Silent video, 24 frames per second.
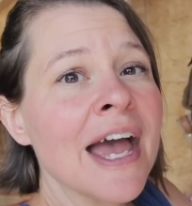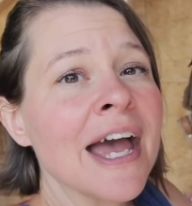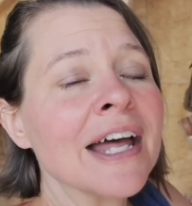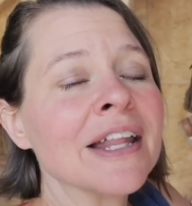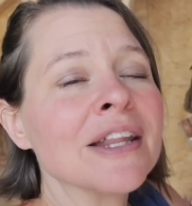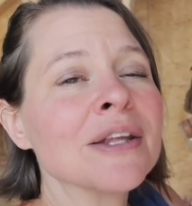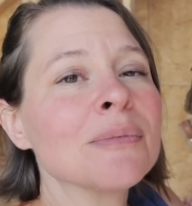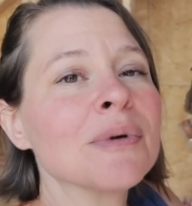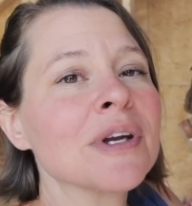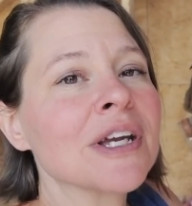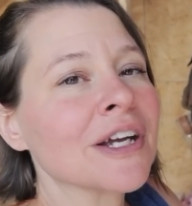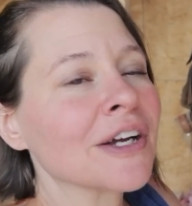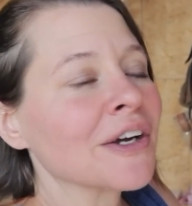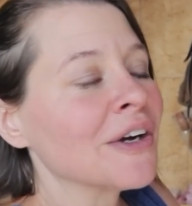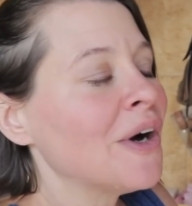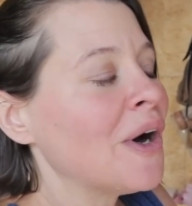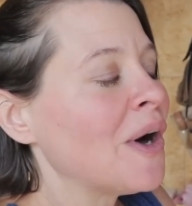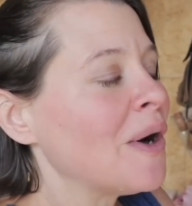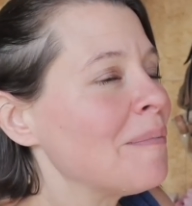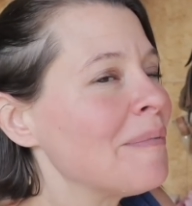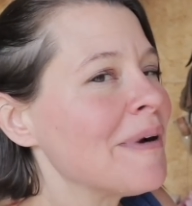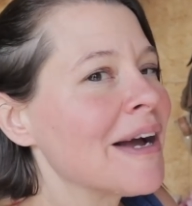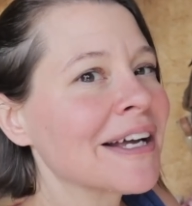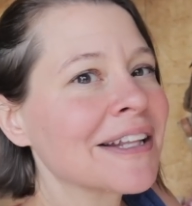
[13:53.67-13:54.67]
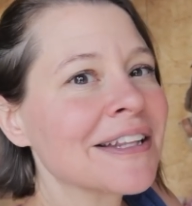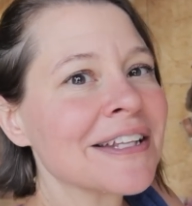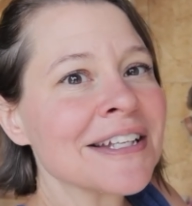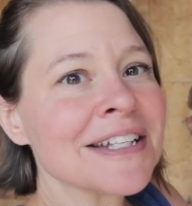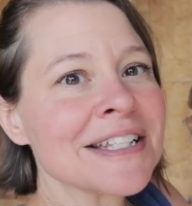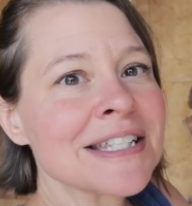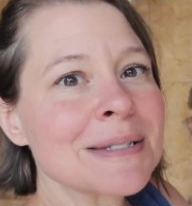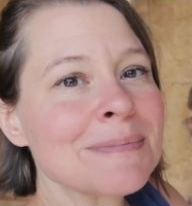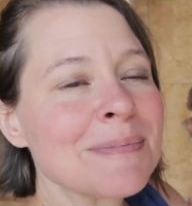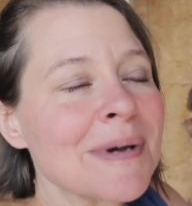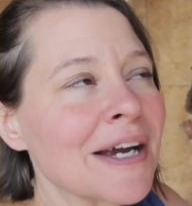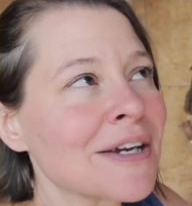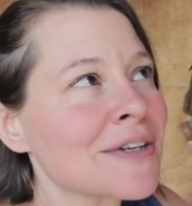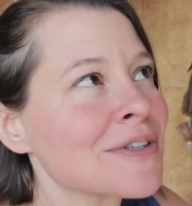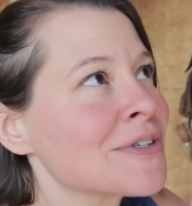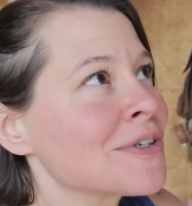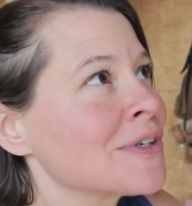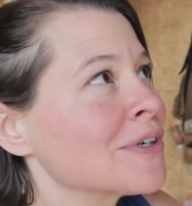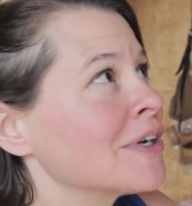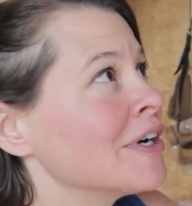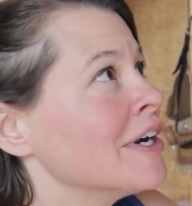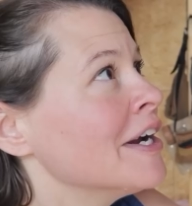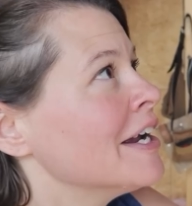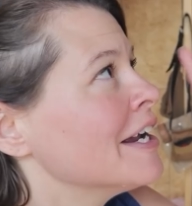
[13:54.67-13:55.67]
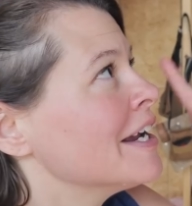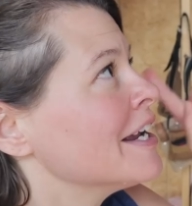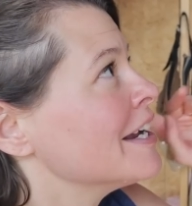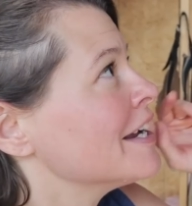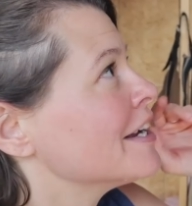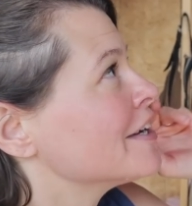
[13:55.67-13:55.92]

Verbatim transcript: and then we can call back the inspector, he